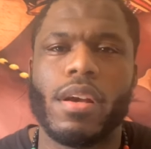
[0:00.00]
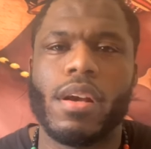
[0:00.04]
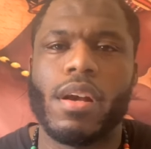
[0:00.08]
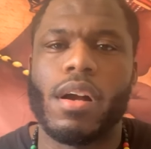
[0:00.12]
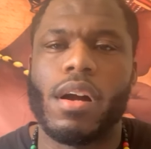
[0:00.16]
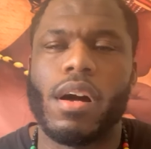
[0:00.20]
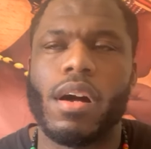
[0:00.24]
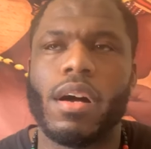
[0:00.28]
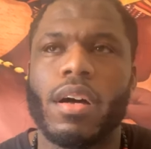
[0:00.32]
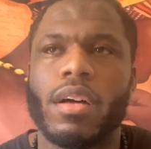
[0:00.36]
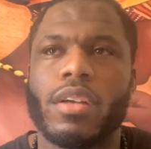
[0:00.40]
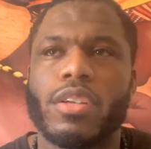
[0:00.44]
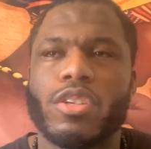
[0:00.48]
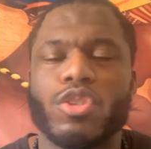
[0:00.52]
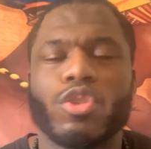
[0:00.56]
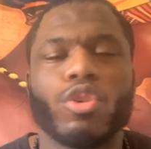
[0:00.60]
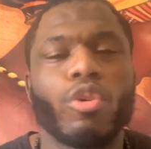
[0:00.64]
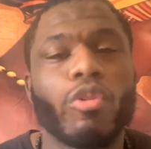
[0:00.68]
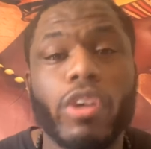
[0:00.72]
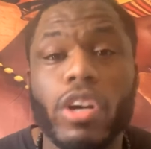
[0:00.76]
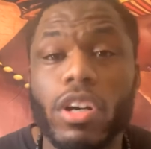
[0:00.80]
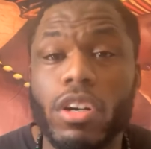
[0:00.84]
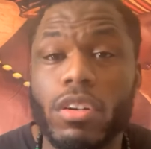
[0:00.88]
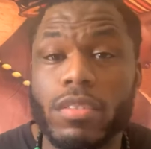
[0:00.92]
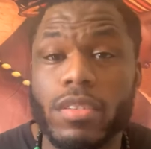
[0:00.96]
The story
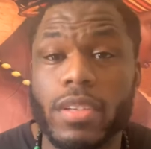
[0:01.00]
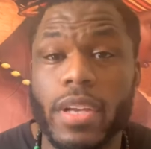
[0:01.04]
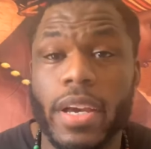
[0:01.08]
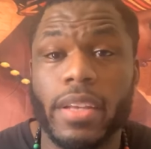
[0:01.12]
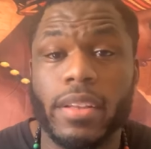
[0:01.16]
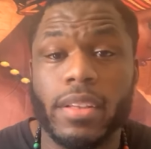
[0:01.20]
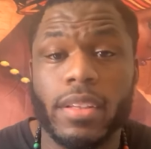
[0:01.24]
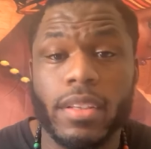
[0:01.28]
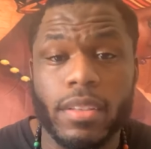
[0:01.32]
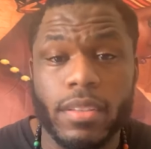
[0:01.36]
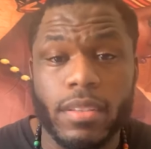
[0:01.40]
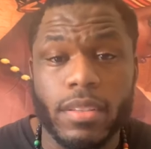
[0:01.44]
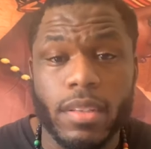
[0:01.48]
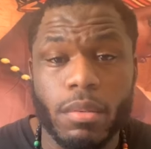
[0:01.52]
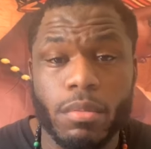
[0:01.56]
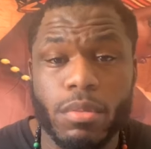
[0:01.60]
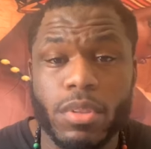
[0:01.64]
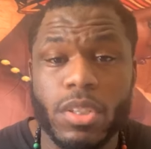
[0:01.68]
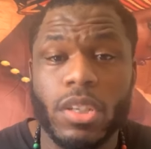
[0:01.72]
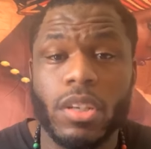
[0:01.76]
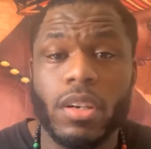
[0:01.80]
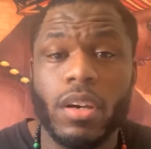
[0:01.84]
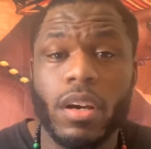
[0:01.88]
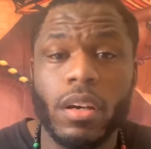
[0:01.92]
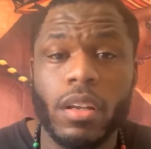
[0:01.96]
goes like this. There was a
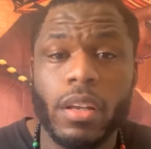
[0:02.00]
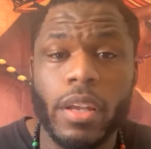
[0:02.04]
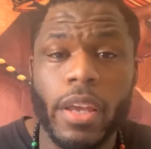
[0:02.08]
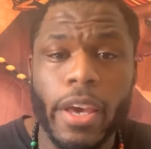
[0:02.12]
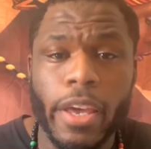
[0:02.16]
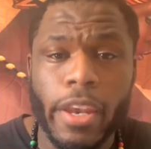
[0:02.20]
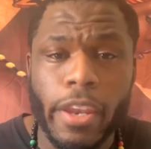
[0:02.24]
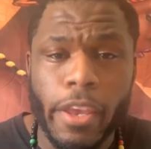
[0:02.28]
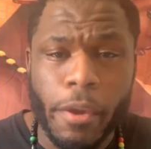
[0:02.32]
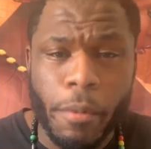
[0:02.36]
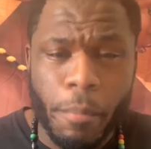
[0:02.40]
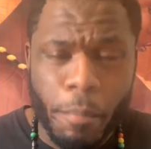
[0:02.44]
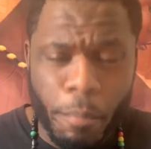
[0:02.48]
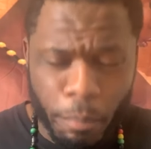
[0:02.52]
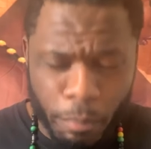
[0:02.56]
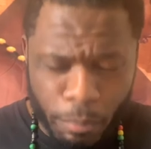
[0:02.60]
young lady.